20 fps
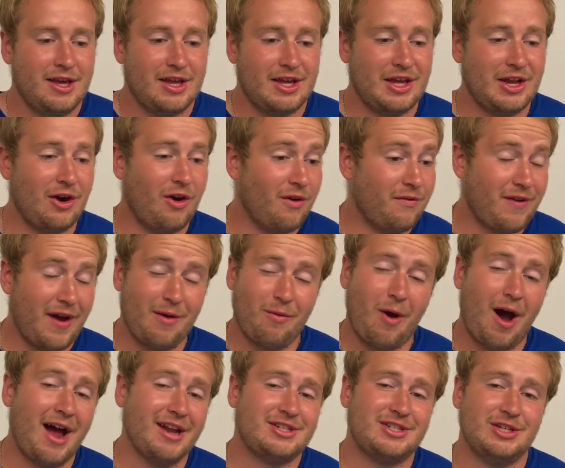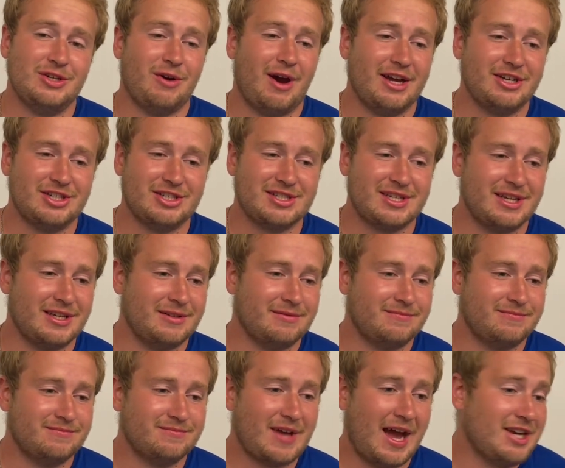you know, if I want to, I just
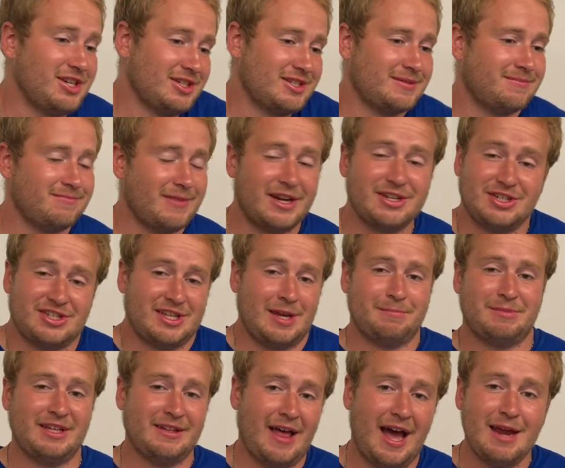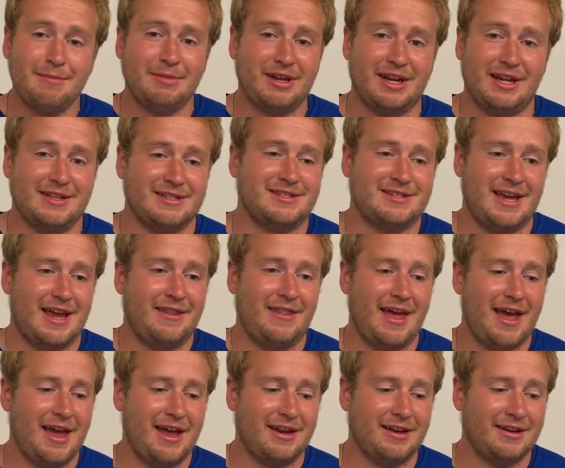can I just I just skip D line meetings. And
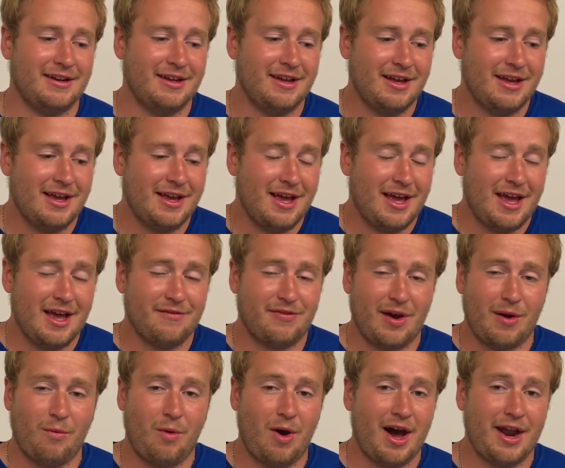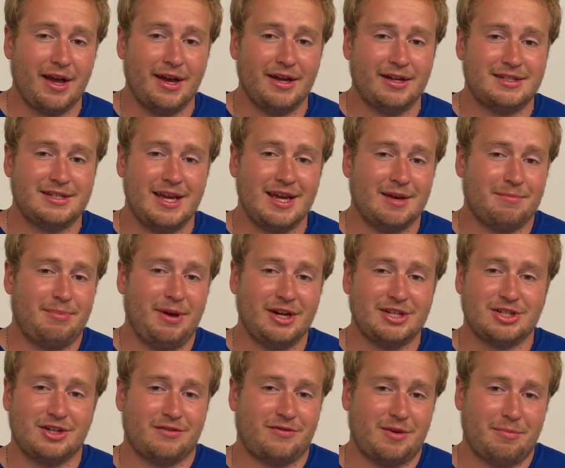then if I want to take a
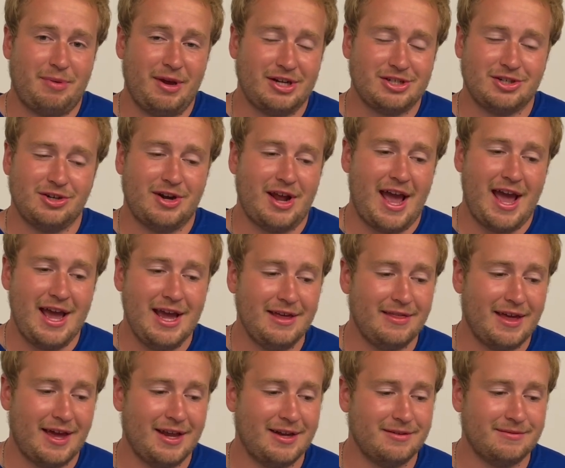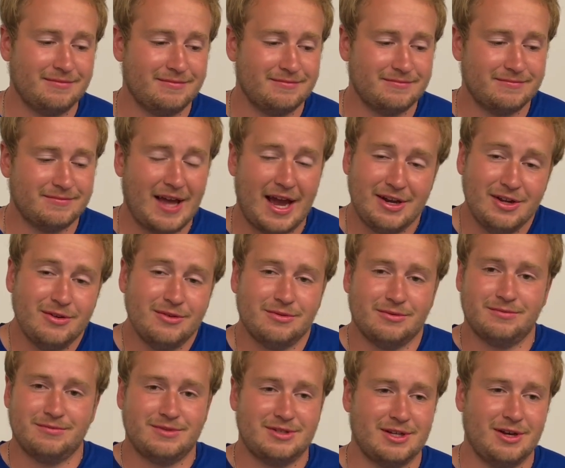picture for picture day, then I
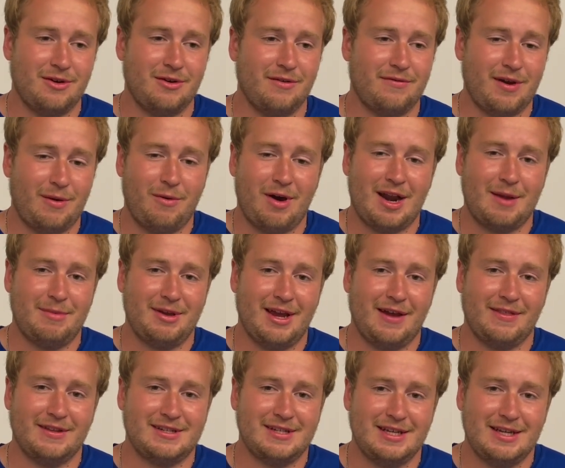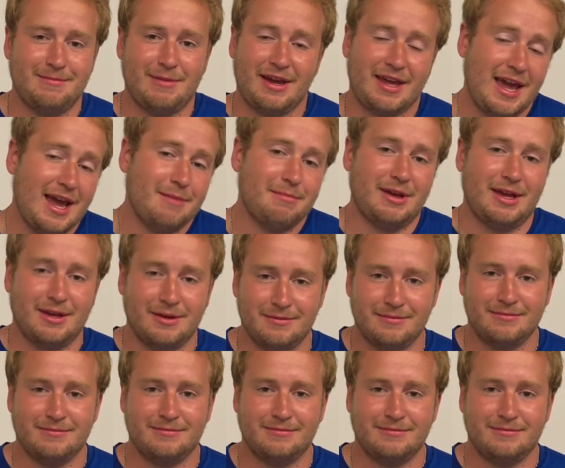do. So if I want to be on the team, I can be.